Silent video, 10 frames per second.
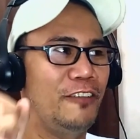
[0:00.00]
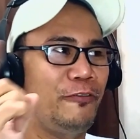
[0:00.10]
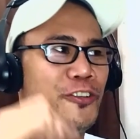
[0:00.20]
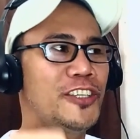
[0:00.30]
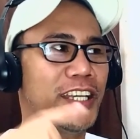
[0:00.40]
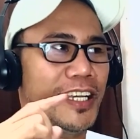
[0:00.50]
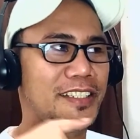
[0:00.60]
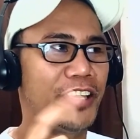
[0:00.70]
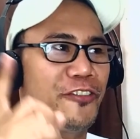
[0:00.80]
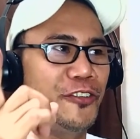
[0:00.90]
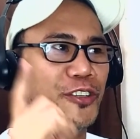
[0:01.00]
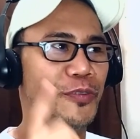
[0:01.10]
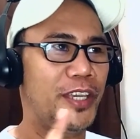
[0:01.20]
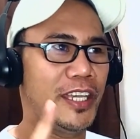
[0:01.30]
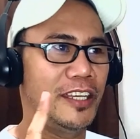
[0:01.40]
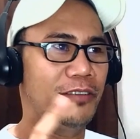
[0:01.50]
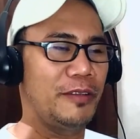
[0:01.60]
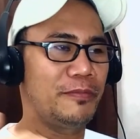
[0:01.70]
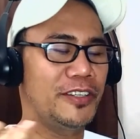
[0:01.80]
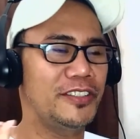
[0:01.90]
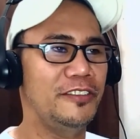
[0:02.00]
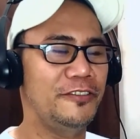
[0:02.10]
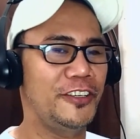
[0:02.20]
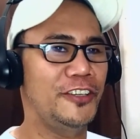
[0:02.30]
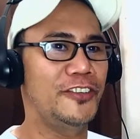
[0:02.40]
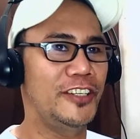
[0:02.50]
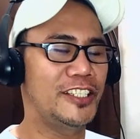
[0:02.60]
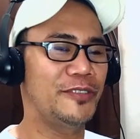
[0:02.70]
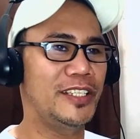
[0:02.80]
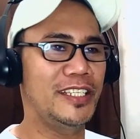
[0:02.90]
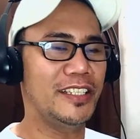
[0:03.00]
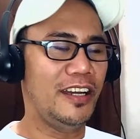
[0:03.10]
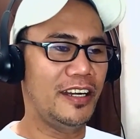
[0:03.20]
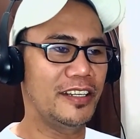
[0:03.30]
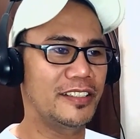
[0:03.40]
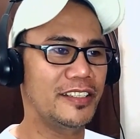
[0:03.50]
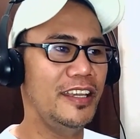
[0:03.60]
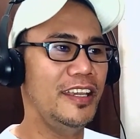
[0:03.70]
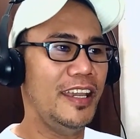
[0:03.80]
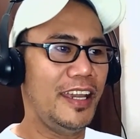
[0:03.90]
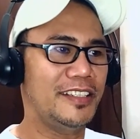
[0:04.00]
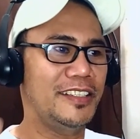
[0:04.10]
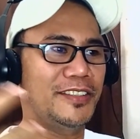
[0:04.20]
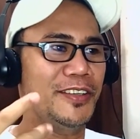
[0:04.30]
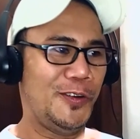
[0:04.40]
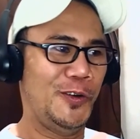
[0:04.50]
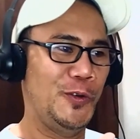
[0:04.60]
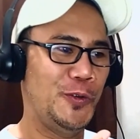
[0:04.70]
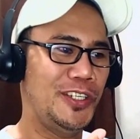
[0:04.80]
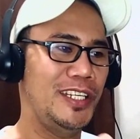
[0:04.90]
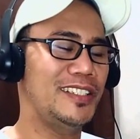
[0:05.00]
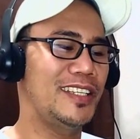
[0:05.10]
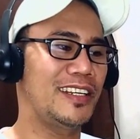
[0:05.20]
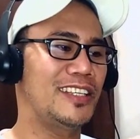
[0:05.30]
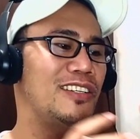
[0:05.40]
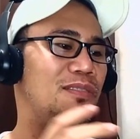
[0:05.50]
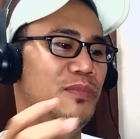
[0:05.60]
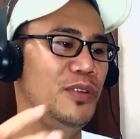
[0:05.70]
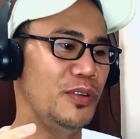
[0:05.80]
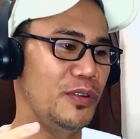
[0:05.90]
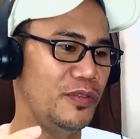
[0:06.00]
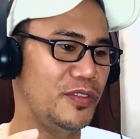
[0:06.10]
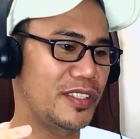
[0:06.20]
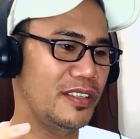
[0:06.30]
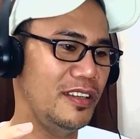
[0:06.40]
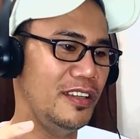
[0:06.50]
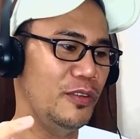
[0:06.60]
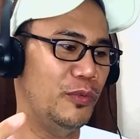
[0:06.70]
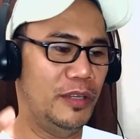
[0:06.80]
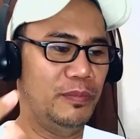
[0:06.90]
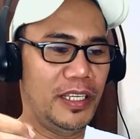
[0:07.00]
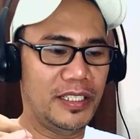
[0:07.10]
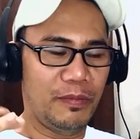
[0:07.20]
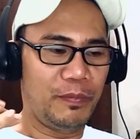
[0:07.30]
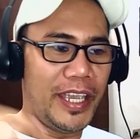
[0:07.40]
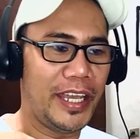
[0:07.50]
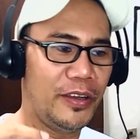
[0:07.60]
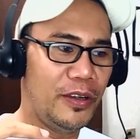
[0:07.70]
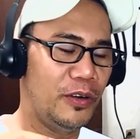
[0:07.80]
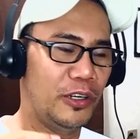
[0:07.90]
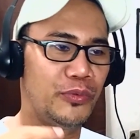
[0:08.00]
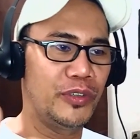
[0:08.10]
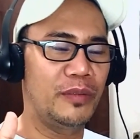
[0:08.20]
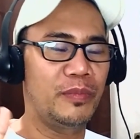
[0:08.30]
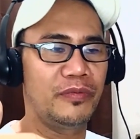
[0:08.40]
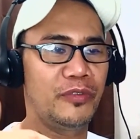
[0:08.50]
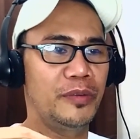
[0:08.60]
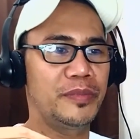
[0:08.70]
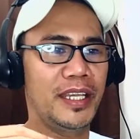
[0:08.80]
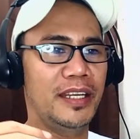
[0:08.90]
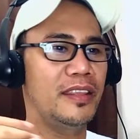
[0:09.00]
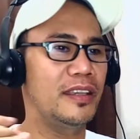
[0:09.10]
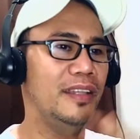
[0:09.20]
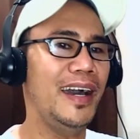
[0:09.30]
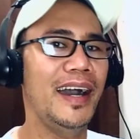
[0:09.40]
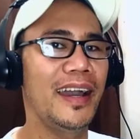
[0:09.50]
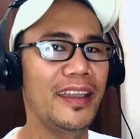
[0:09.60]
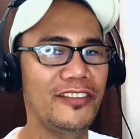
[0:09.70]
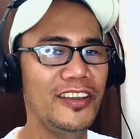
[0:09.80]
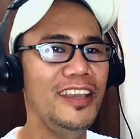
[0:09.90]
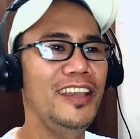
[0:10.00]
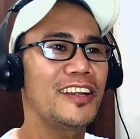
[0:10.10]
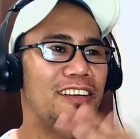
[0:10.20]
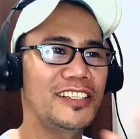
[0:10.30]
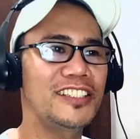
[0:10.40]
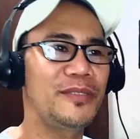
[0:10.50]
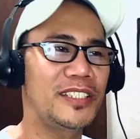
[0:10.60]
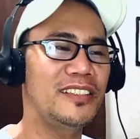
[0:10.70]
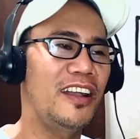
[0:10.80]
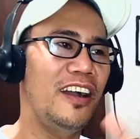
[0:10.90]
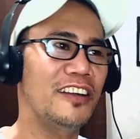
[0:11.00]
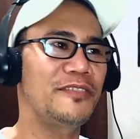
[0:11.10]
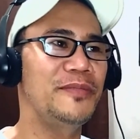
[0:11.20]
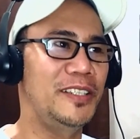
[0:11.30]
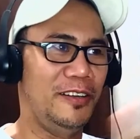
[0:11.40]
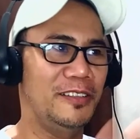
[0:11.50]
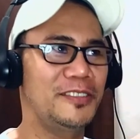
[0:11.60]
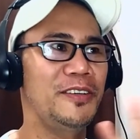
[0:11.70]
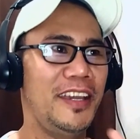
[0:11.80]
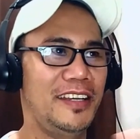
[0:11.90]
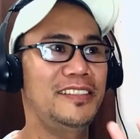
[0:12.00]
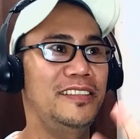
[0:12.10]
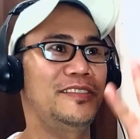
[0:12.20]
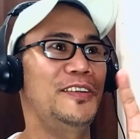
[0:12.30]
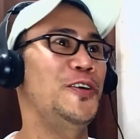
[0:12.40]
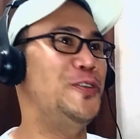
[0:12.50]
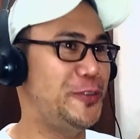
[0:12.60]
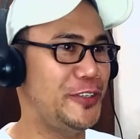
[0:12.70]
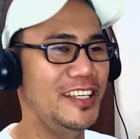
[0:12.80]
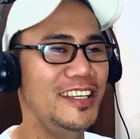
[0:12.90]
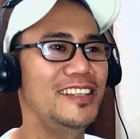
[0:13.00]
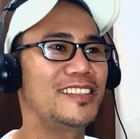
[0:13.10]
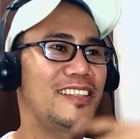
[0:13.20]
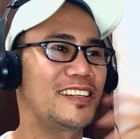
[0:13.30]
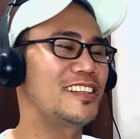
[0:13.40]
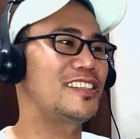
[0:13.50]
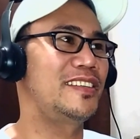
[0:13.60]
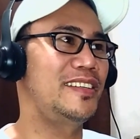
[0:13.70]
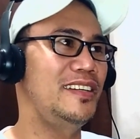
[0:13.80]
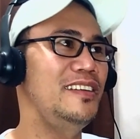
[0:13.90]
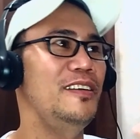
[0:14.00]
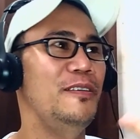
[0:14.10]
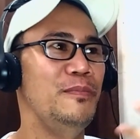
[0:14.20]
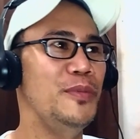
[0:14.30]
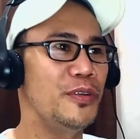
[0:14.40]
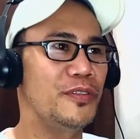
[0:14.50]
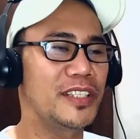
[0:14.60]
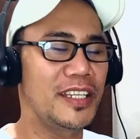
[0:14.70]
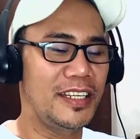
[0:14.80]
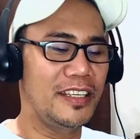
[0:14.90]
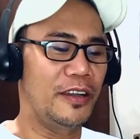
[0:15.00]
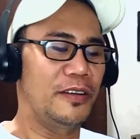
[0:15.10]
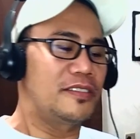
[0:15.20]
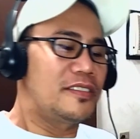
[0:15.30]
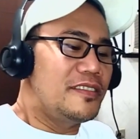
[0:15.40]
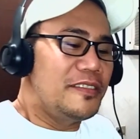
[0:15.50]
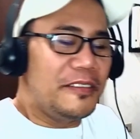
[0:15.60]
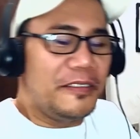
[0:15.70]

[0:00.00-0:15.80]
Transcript: if Fujikaze from Japan, my personal favorite Japanese artist, has his own signature moves when he plays the piano or when he performs anything live, Christian Ochman also has his own signature moves. And he goes...